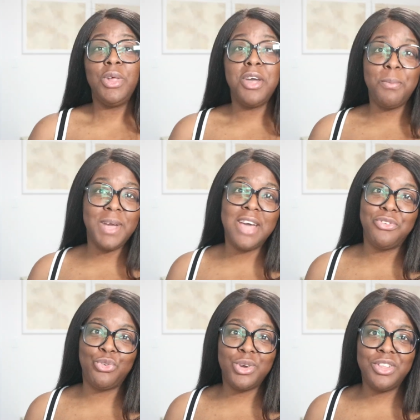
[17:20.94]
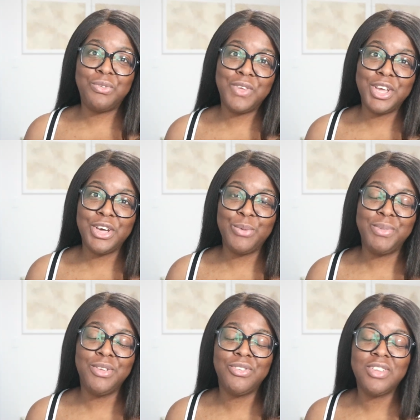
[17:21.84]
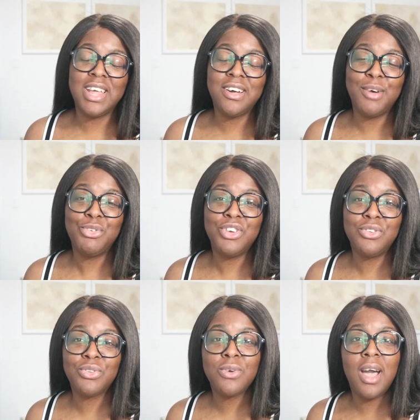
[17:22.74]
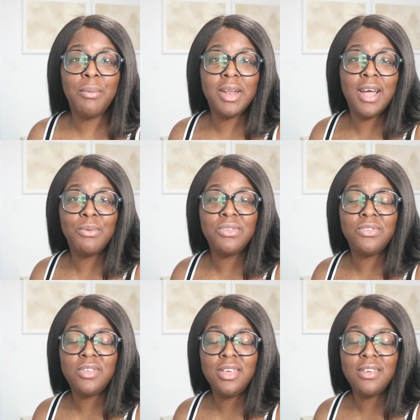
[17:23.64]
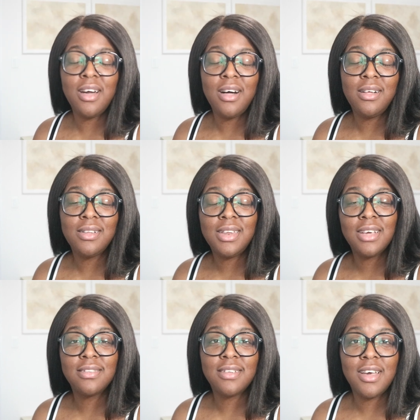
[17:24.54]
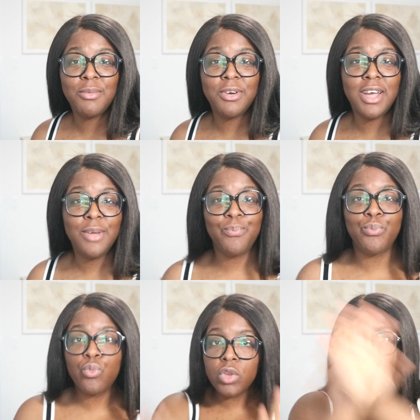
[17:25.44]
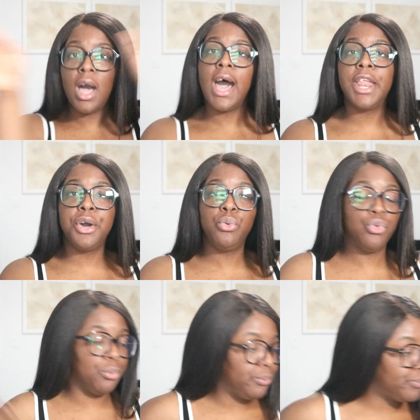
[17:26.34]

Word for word: really hope you guys enjoyed this video. Please just like, comment, share, subscribe, and I will see y'all next time, all right? Adios.